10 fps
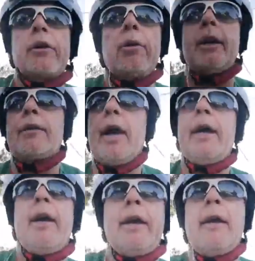great day.
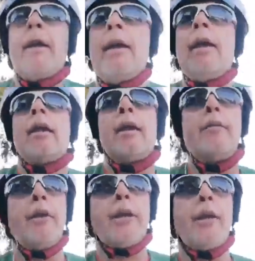Live
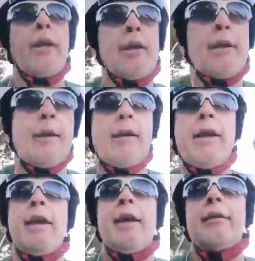vegan
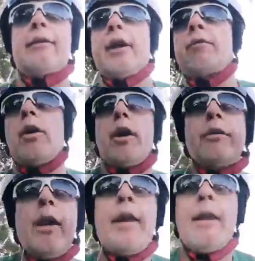and save
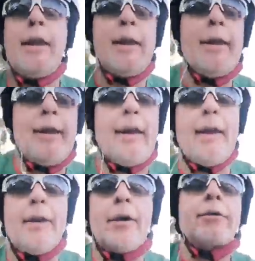lives,
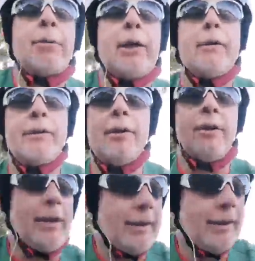and I'll speak to you soon.